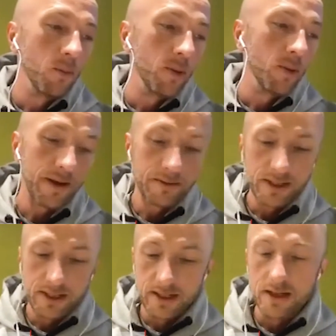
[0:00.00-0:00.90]
We were
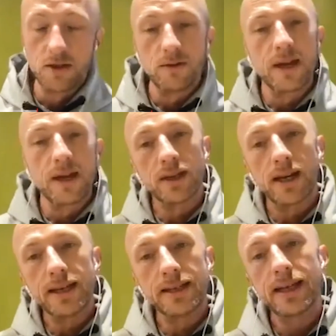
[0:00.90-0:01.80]
founded in
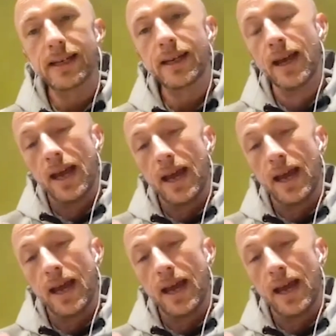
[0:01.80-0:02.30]
2018.